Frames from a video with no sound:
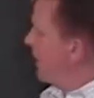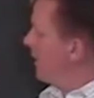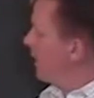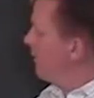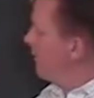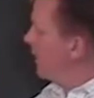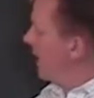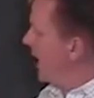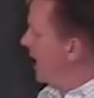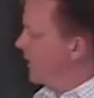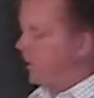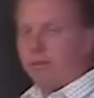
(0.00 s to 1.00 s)
F
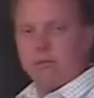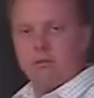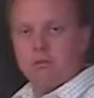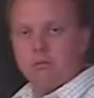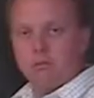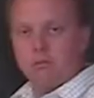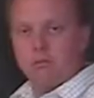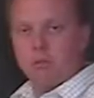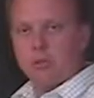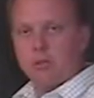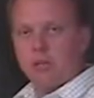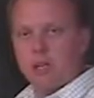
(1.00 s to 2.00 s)
net.
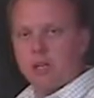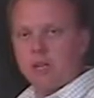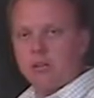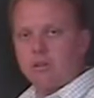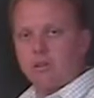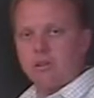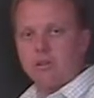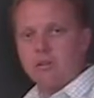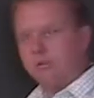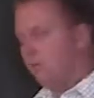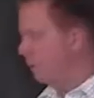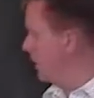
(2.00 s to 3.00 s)
Puts a net under there,
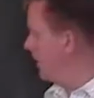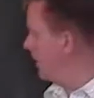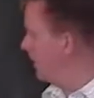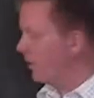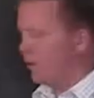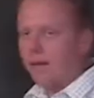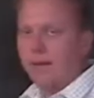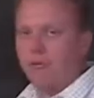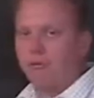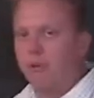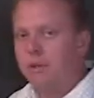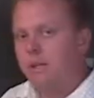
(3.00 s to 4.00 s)
under the F.